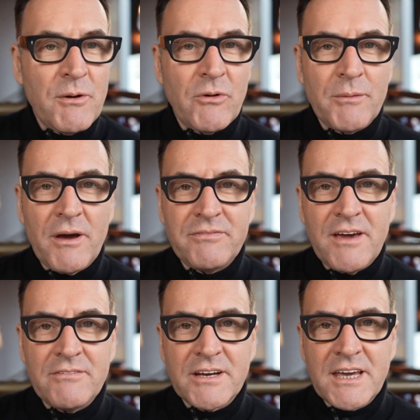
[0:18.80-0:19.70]
in one of my
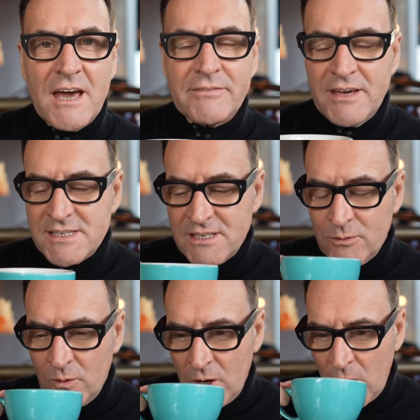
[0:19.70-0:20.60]
favorite cafes in
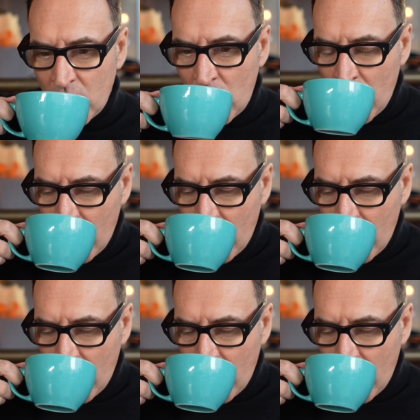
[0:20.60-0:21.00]
the world,